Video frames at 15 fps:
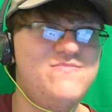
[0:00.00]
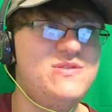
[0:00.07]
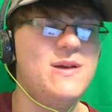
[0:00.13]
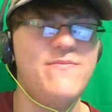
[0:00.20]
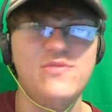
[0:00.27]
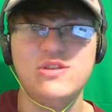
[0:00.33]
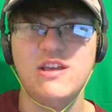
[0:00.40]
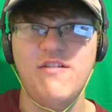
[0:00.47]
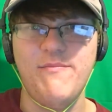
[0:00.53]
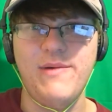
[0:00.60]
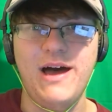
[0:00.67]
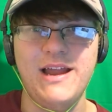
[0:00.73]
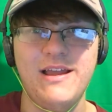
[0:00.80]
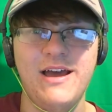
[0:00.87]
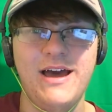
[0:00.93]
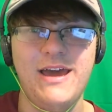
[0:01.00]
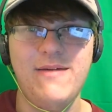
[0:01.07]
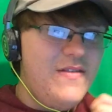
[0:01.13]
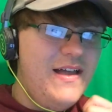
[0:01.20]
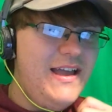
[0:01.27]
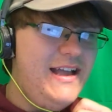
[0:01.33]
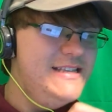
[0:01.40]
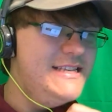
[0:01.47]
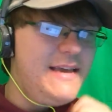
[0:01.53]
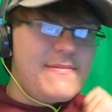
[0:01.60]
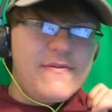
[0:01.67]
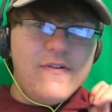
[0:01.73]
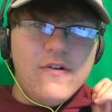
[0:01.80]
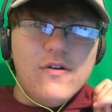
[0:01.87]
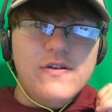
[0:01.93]
sub for sub bot guy. Like I said
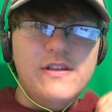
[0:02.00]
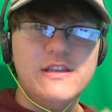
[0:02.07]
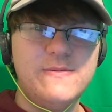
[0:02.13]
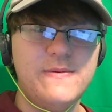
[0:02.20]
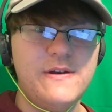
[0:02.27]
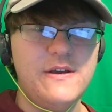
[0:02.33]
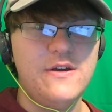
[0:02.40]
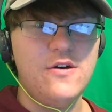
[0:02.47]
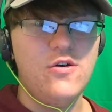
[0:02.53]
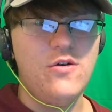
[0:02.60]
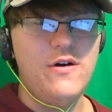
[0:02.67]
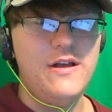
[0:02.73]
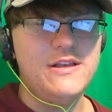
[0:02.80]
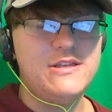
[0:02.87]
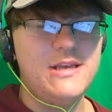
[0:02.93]
before in this video,